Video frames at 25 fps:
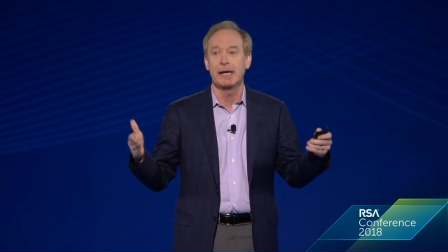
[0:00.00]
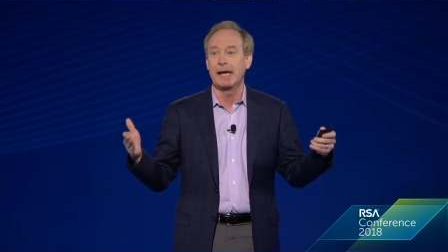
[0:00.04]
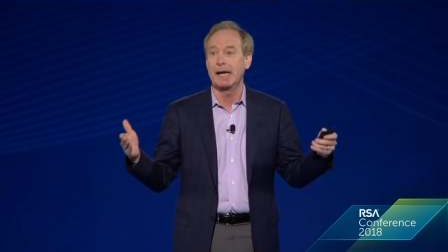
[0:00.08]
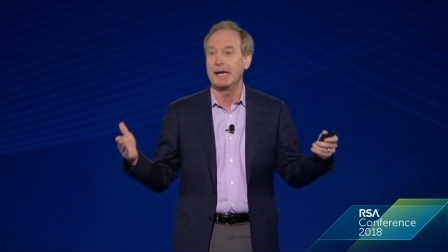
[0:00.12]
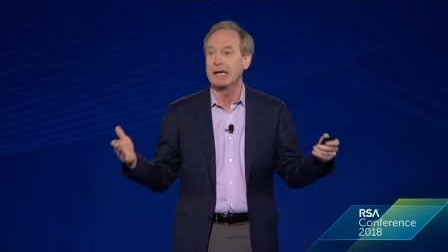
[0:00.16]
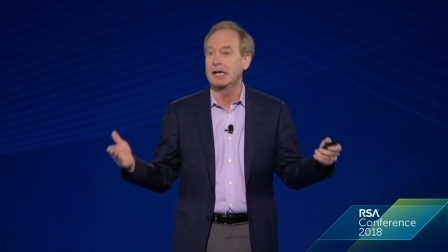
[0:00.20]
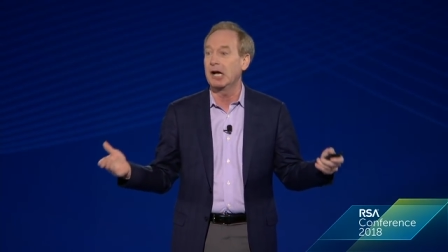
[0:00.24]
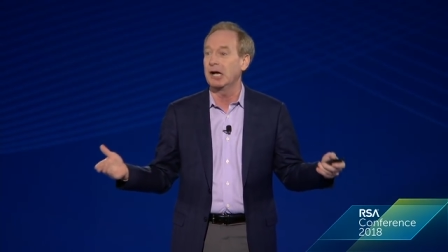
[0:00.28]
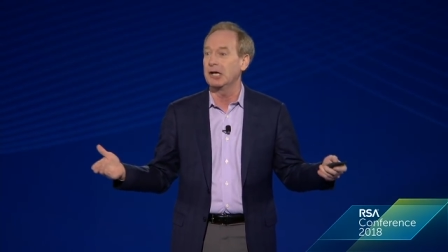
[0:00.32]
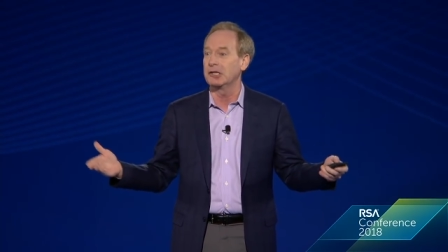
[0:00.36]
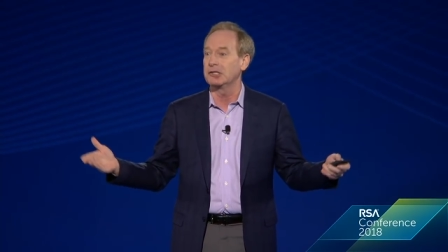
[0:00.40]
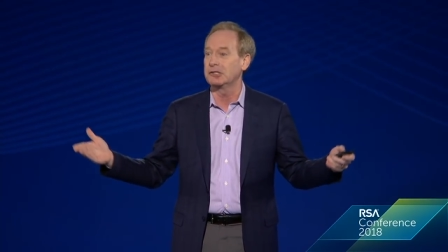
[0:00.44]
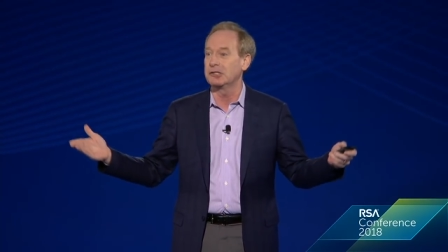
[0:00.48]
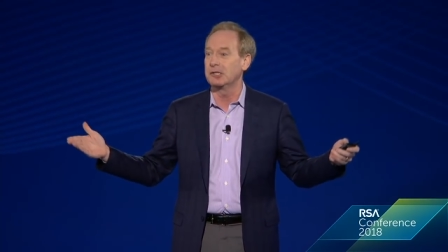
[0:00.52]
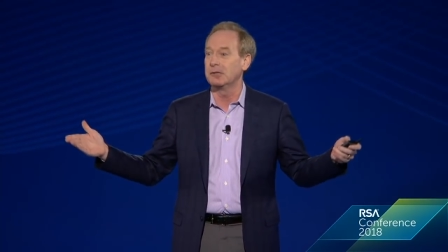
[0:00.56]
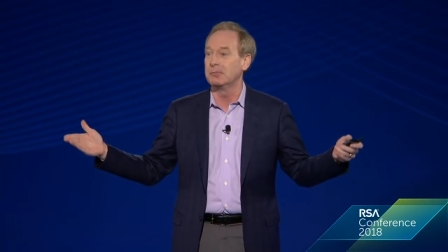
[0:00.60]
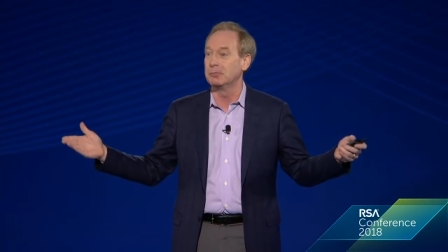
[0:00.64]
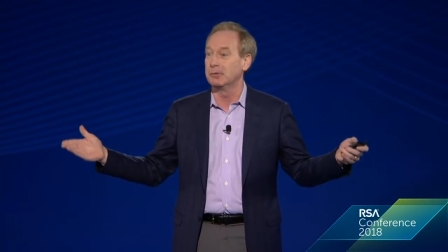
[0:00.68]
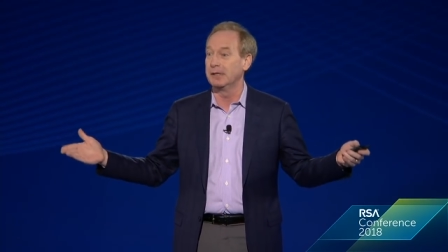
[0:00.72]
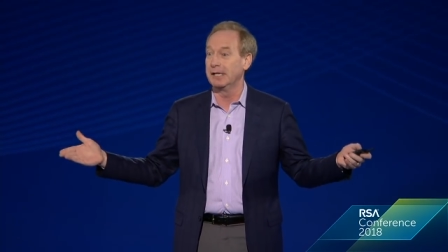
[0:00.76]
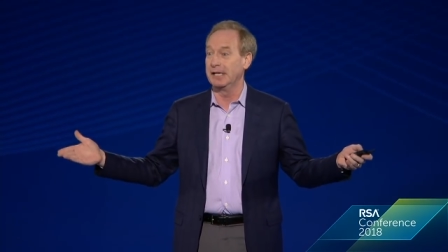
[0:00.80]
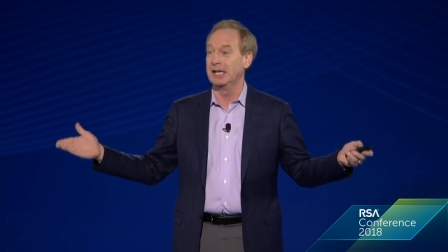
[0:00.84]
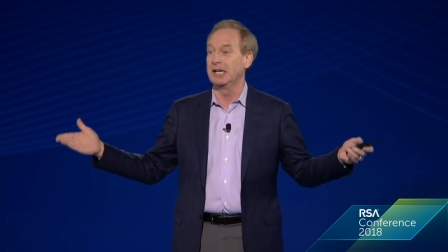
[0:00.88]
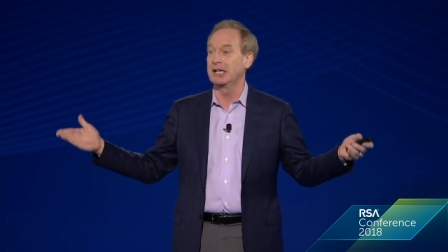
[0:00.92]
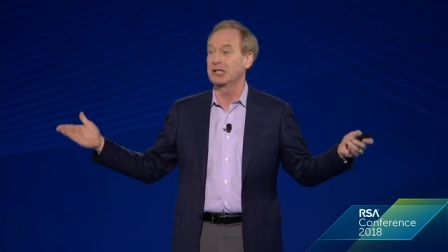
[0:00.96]
a custom
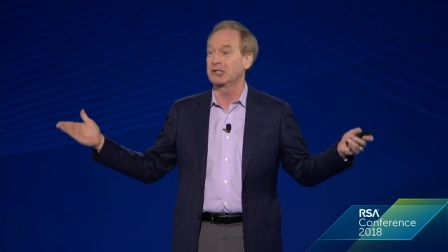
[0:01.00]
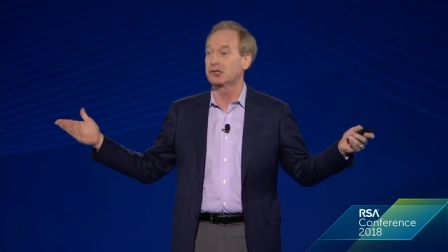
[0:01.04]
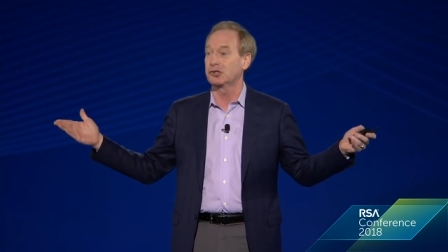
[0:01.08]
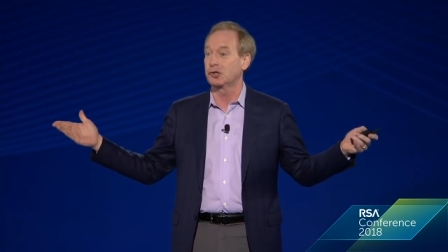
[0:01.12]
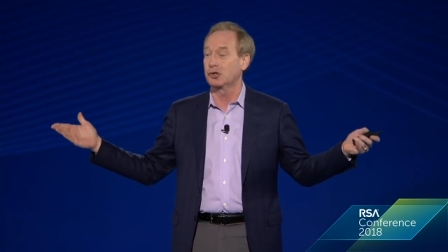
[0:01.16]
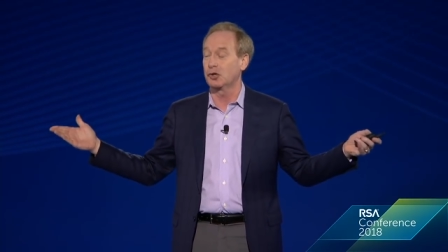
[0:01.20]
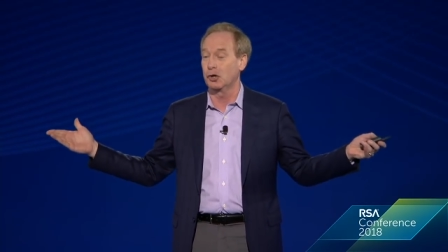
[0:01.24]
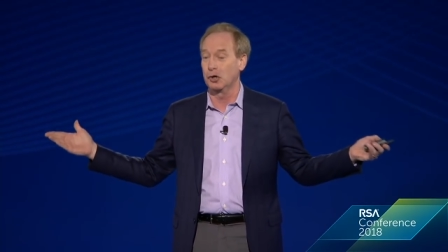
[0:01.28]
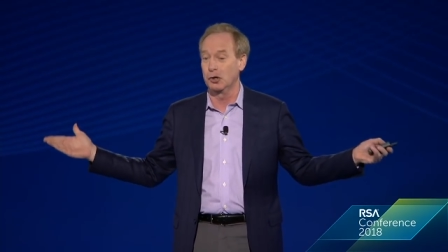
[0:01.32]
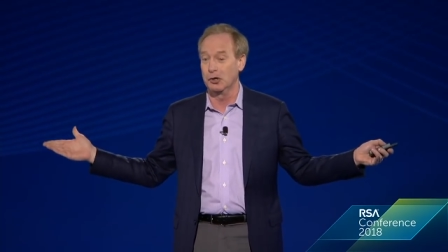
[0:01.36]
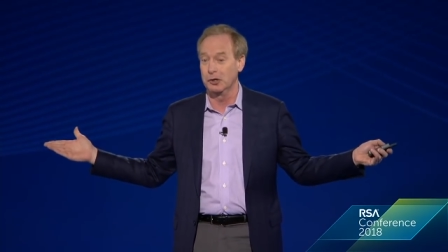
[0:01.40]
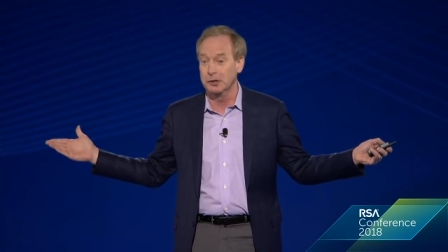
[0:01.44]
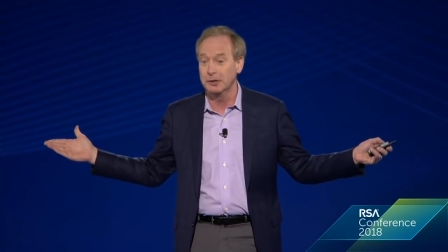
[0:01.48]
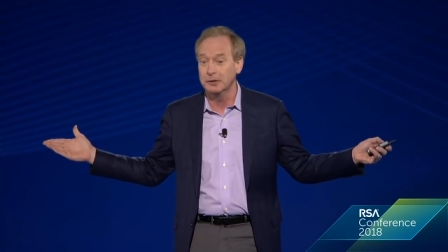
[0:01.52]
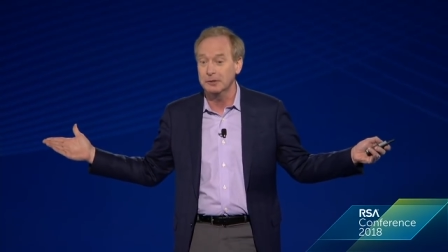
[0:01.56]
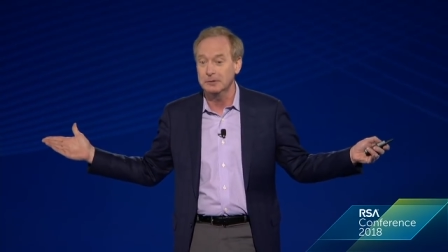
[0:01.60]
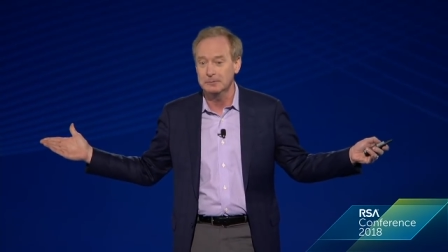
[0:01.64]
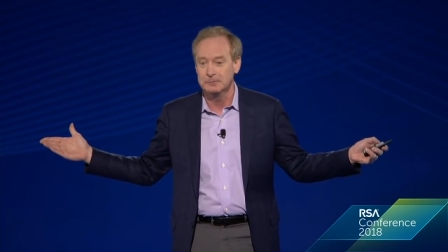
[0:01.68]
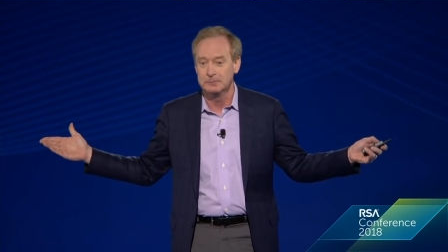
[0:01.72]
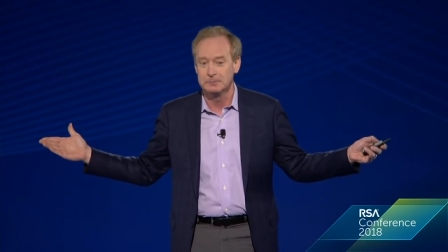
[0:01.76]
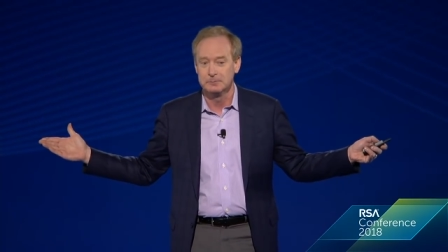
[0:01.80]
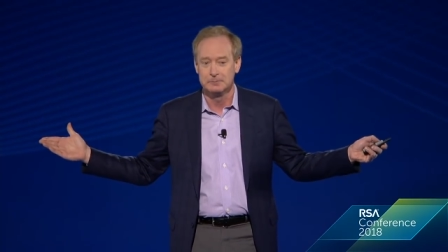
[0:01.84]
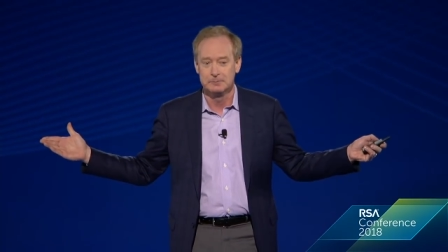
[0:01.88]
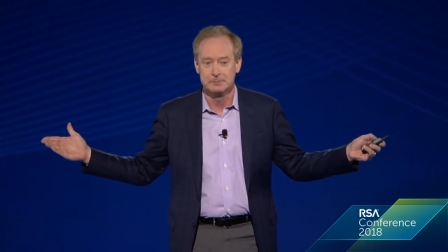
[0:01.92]
Linux kernel?